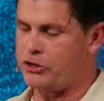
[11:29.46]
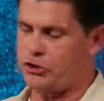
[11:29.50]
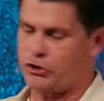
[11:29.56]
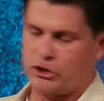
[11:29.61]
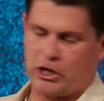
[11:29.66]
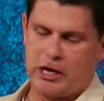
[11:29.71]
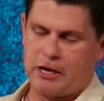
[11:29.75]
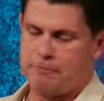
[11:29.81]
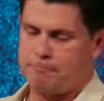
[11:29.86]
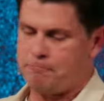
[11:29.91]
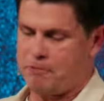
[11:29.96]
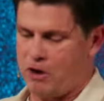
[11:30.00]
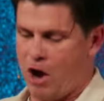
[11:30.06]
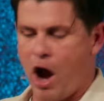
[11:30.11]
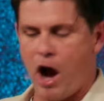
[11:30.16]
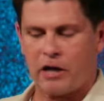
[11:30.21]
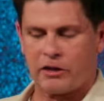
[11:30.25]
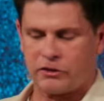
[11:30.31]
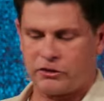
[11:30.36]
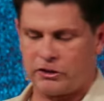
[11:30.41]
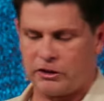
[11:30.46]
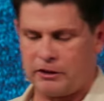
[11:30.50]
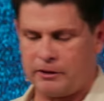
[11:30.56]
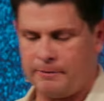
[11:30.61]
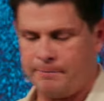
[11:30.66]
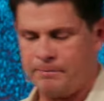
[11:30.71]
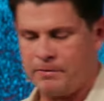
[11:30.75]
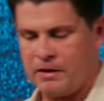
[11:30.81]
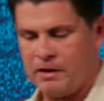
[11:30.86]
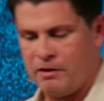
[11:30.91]
sheep and oxen,
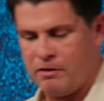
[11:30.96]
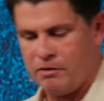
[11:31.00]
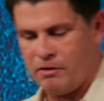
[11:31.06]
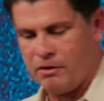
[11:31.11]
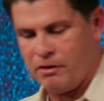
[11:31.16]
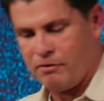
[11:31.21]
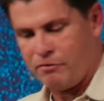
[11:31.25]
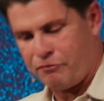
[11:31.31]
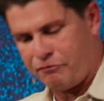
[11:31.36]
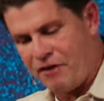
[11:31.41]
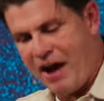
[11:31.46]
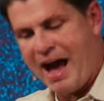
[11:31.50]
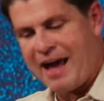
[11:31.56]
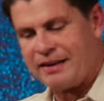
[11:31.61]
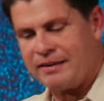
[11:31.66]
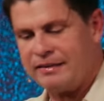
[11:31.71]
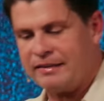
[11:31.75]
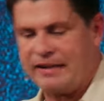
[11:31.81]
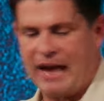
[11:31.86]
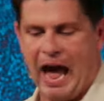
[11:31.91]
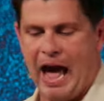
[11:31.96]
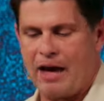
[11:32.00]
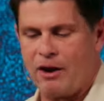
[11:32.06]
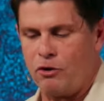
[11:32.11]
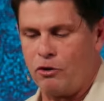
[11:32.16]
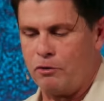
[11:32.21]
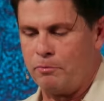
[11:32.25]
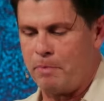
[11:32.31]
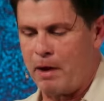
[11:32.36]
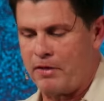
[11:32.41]
fattened
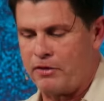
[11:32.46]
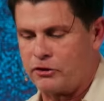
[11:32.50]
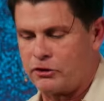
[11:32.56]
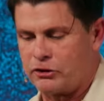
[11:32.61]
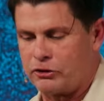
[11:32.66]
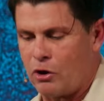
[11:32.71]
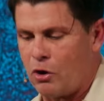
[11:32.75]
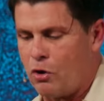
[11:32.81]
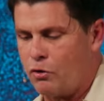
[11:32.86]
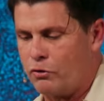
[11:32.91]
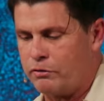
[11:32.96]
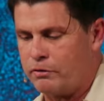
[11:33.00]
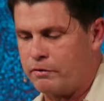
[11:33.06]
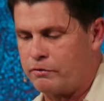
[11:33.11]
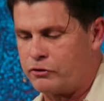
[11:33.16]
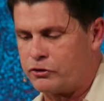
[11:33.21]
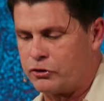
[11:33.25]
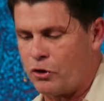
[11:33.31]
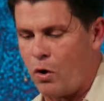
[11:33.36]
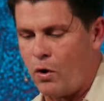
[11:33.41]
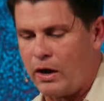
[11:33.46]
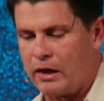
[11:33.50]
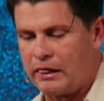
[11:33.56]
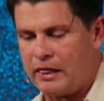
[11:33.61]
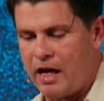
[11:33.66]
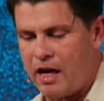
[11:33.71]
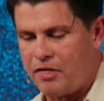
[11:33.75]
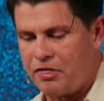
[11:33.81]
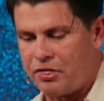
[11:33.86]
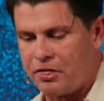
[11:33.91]
cattle by the stone of
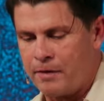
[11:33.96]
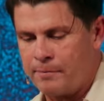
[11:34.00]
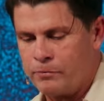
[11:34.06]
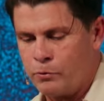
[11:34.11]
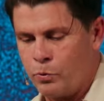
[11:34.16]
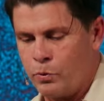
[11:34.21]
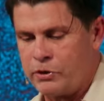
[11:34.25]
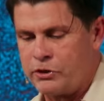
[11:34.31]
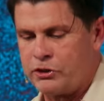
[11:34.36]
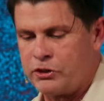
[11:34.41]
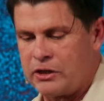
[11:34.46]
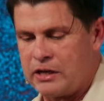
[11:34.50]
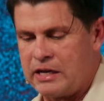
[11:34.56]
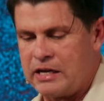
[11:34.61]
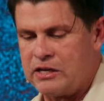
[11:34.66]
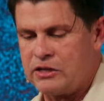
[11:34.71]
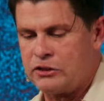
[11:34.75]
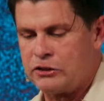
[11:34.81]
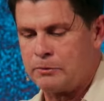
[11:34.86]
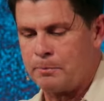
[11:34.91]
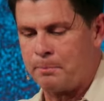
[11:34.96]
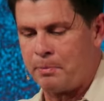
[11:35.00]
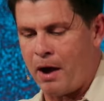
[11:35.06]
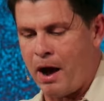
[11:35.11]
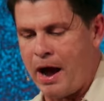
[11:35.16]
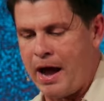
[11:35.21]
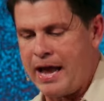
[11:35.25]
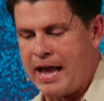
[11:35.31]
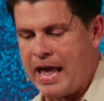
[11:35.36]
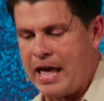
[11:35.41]
Zoheleth, which is
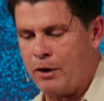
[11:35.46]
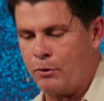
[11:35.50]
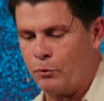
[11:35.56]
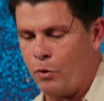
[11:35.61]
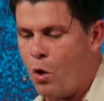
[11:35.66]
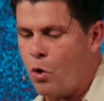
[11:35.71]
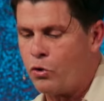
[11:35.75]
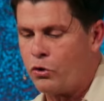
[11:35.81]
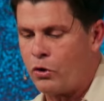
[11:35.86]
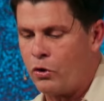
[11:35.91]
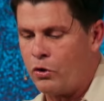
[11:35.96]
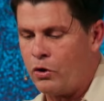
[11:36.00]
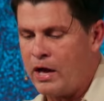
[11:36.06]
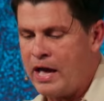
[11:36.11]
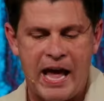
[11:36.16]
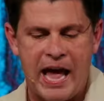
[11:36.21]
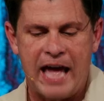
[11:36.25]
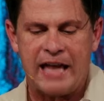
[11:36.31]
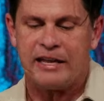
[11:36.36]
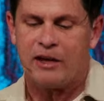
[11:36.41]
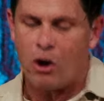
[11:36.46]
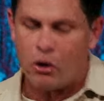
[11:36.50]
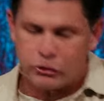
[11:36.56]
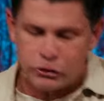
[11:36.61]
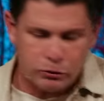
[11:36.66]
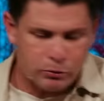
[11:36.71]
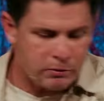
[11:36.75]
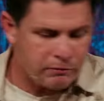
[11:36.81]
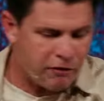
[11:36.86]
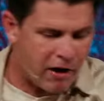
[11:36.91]
by Enrogel. And he
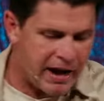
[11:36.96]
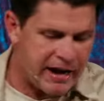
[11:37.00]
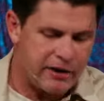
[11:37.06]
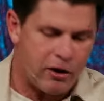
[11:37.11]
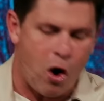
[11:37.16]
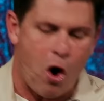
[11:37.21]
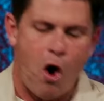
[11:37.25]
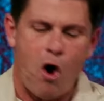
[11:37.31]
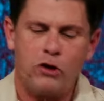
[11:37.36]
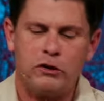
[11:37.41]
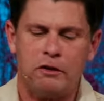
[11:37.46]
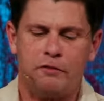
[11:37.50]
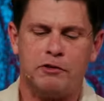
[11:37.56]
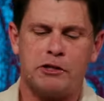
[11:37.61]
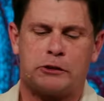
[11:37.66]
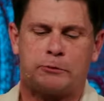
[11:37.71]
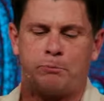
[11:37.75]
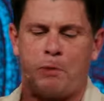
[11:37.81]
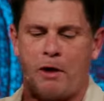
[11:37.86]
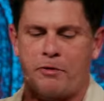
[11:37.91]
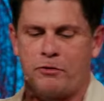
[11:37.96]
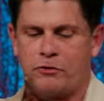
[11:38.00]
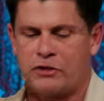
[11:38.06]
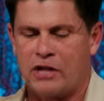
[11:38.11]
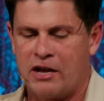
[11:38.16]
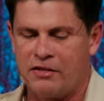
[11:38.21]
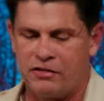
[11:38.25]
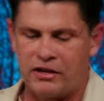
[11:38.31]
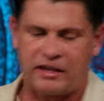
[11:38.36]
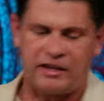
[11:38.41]
also invited all of his brothers,
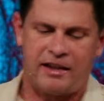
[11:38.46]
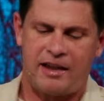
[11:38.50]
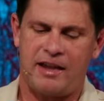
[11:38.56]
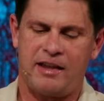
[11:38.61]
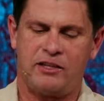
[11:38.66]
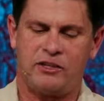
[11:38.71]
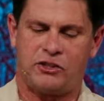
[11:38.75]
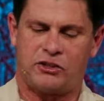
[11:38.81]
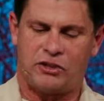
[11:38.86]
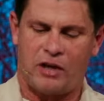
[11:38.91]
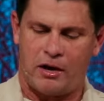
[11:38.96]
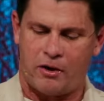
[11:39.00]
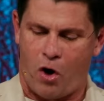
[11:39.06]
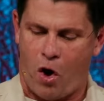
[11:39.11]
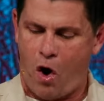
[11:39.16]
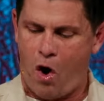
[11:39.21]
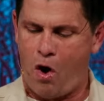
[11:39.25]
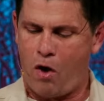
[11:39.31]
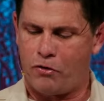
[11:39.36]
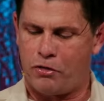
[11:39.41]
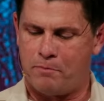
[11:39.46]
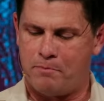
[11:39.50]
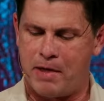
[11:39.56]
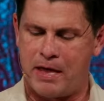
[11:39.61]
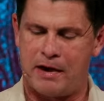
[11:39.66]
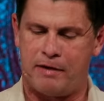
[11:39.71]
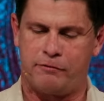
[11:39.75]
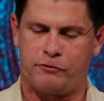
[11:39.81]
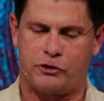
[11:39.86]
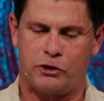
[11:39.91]
the king's son, all the
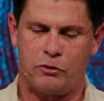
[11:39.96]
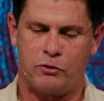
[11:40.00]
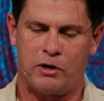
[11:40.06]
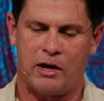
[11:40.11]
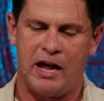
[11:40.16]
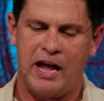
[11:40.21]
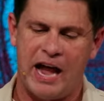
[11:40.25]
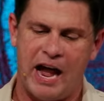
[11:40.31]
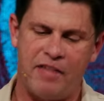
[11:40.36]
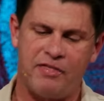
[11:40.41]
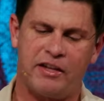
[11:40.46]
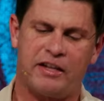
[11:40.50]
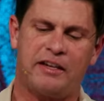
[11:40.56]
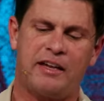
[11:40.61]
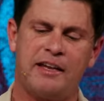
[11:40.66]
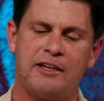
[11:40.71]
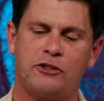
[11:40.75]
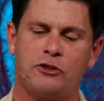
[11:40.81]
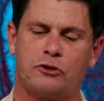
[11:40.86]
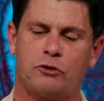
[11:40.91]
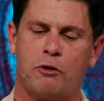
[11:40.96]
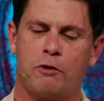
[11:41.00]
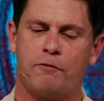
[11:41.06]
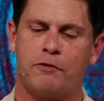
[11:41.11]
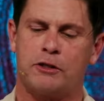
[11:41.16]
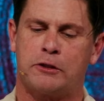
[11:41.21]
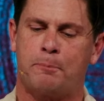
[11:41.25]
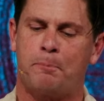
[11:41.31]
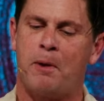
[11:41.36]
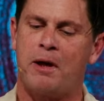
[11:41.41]
men of Judah, and the king's
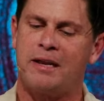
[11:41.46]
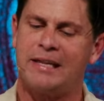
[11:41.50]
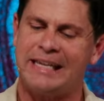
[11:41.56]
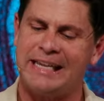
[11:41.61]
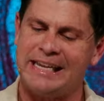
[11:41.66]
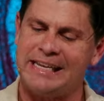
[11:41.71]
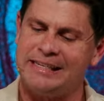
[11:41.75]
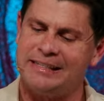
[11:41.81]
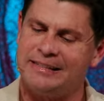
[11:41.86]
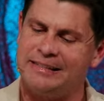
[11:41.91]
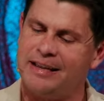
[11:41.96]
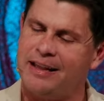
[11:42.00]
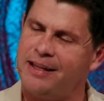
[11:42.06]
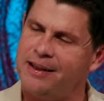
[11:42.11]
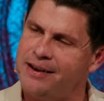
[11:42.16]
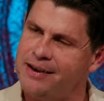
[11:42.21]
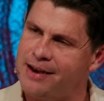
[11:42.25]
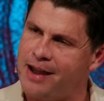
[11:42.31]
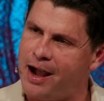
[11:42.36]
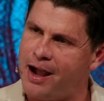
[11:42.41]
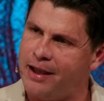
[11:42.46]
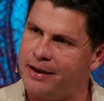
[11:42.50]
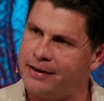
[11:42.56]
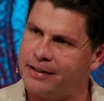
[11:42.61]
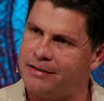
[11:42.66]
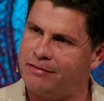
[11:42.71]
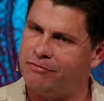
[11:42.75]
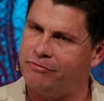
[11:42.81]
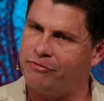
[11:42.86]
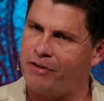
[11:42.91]
servants. But he did not
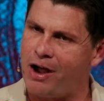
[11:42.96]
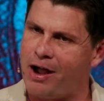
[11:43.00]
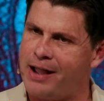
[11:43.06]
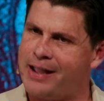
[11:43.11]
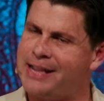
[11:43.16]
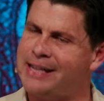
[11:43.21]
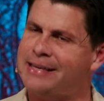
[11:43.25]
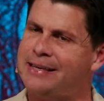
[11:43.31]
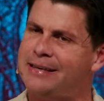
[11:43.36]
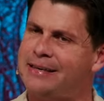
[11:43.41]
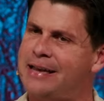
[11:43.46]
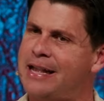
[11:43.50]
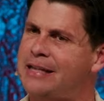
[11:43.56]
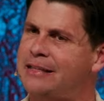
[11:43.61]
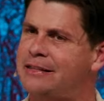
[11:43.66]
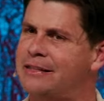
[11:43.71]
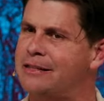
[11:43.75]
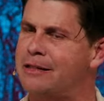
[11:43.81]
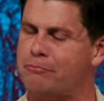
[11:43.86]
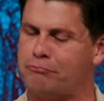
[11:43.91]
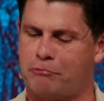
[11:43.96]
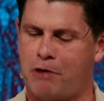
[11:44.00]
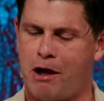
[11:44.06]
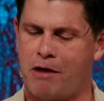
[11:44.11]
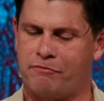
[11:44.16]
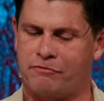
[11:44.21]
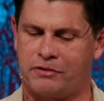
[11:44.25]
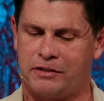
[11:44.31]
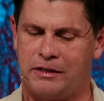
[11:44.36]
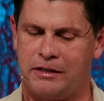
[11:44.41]
invite Nathan the
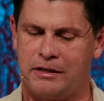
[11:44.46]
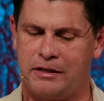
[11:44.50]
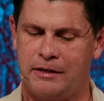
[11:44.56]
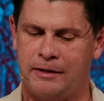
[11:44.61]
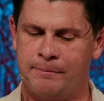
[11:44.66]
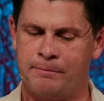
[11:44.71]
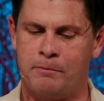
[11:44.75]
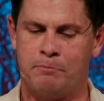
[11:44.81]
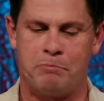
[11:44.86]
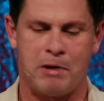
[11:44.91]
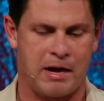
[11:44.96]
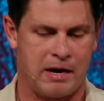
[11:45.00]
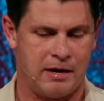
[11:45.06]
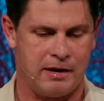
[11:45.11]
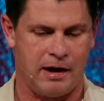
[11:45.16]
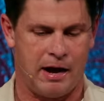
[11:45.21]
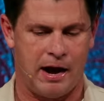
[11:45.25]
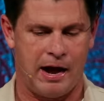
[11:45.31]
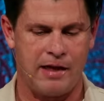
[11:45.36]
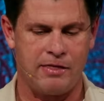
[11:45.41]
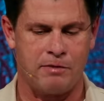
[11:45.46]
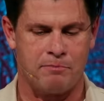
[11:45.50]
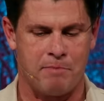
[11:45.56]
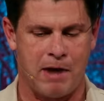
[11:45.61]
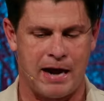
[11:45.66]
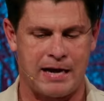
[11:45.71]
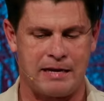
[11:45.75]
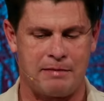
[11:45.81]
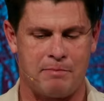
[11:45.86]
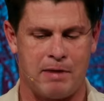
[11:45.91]
prophet, Benaniah, the
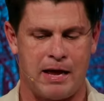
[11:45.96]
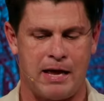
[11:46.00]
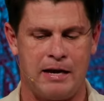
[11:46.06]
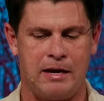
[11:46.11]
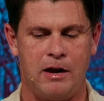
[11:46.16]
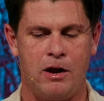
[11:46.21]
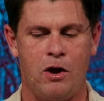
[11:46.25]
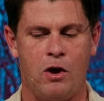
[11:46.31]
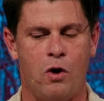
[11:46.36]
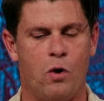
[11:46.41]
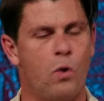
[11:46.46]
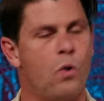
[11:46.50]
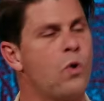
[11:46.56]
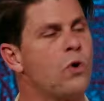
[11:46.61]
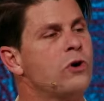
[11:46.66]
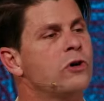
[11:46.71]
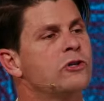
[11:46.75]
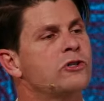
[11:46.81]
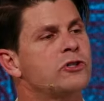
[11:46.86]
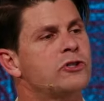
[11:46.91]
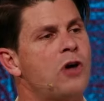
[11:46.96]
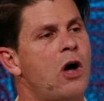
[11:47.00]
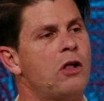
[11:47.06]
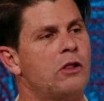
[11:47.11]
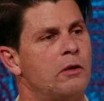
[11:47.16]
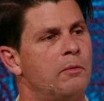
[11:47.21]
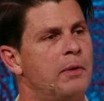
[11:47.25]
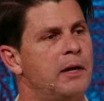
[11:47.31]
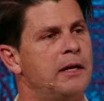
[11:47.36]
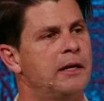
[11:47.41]
mighty men, or
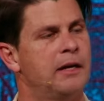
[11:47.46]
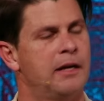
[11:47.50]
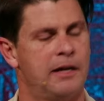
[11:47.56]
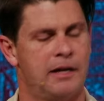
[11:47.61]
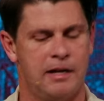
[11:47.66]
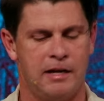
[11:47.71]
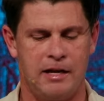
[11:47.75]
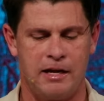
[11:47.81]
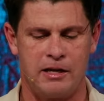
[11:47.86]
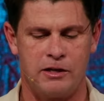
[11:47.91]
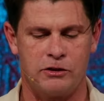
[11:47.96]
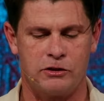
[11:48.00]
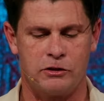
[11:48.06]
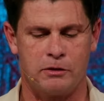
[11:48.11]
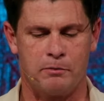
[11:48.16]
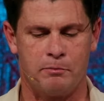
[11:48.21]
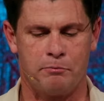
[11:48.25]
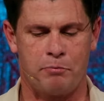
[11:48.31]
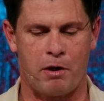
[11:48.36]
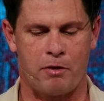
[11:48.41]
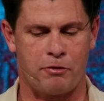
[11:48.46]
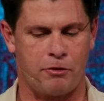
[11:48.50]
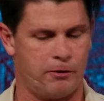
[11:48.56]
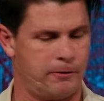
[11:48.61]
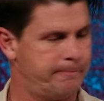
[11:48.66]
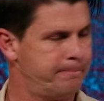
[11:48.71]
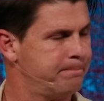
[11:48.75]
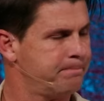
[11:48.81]
Solomon, his brother.